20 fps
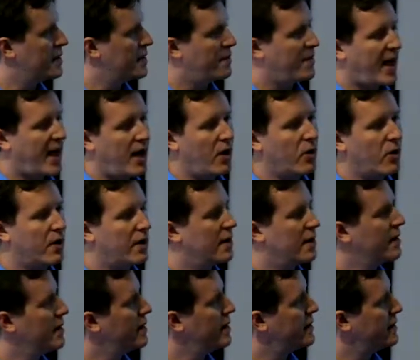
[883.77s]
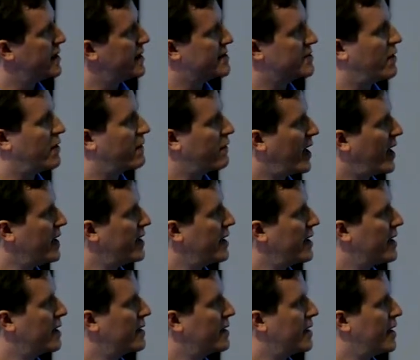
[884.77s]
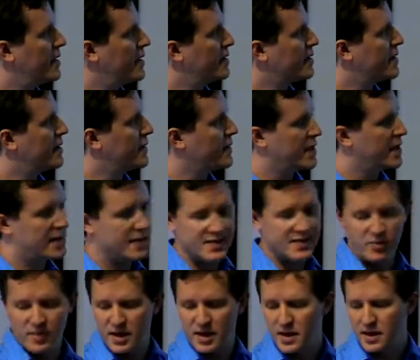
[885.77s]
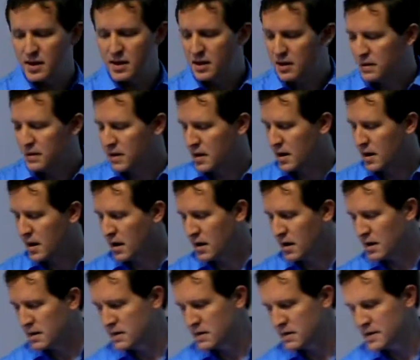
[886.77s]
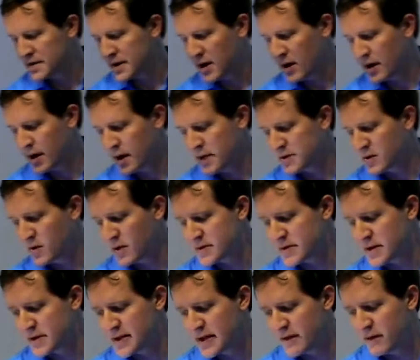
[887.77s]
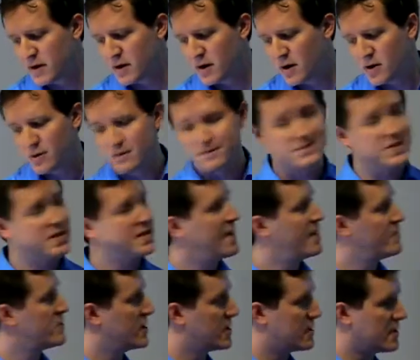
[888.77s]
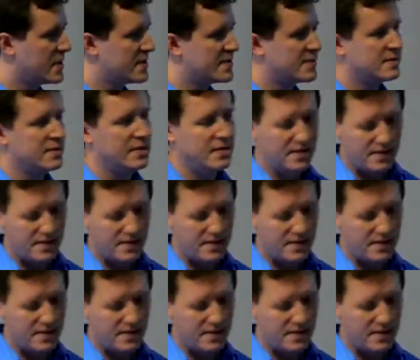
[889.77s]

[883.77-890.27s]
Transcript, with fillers: power that's so frightening and, and, can lead to so many uh, scary consequences, even though in times like this,